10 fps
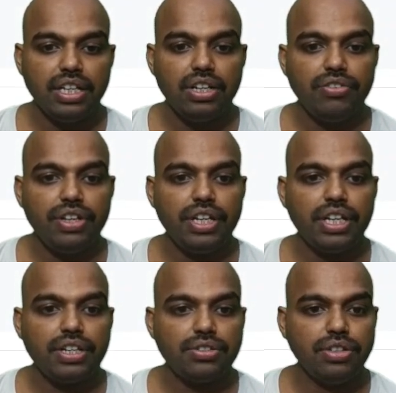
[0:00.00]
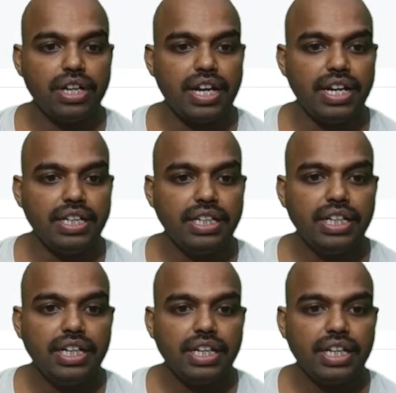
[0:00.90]
We need to add
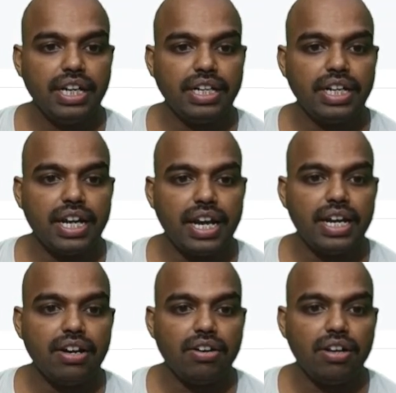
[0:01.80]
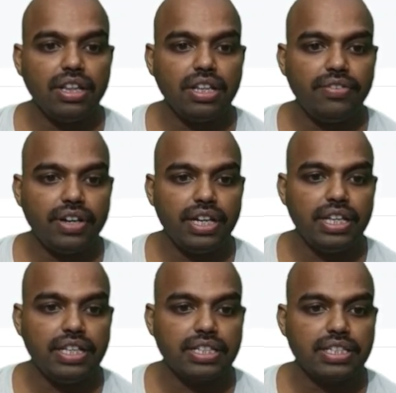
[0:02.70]
git add all the
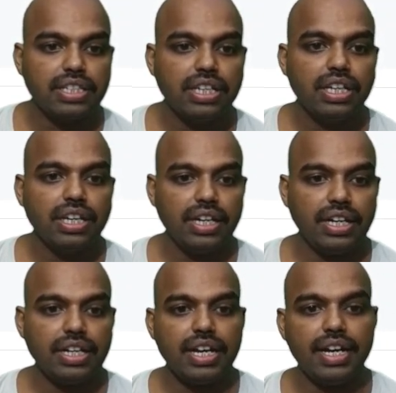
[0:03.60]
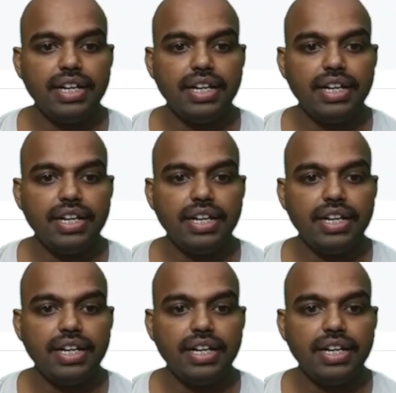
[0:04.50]
files. git add